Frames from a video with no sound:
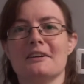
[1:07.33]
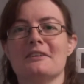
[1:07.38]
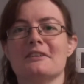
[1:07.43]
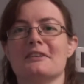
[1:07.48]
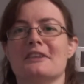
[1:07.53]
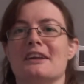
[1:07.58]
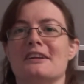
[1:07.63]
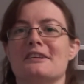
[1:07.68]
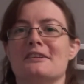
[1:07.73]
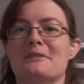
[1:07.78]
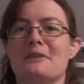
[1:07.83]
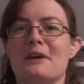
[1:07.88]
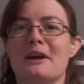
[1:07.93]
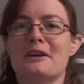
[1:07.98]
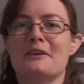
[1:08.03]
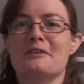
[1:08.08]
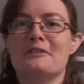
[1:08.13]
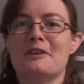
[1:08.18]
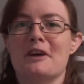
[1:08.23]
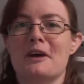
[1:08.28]
God has a
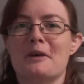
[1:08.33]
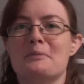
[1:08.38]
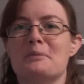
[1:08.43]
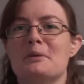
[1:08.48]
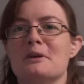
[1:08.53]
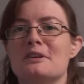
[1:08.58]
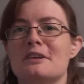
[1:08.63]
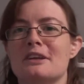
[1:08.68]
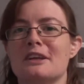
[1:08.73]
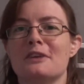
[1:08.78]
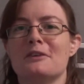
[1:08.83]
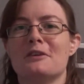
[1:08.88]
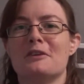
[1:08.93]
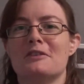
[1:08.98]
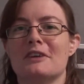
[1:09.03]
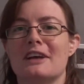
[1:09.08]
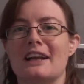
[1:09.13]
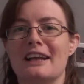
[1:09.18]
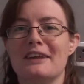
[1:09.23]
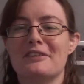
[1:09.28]
way of pushing you
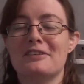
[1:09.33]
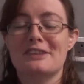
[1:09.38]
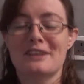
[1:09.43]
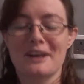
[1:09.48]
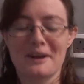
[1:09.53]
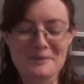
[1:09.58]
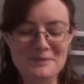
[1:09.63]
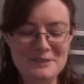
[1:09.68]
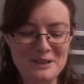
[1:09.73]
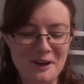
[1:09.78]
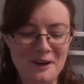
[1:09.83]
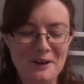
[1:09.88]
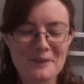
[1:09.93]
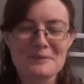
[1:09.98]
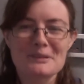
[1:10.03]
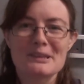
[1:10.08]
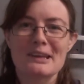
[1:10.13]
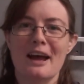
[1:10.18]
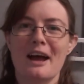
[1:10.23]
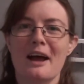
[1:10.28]
off a cliff
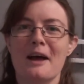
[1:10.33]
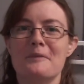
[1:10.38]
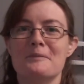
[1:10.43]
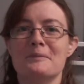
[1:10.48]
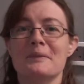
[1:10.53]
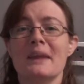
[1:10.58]
sometimes, and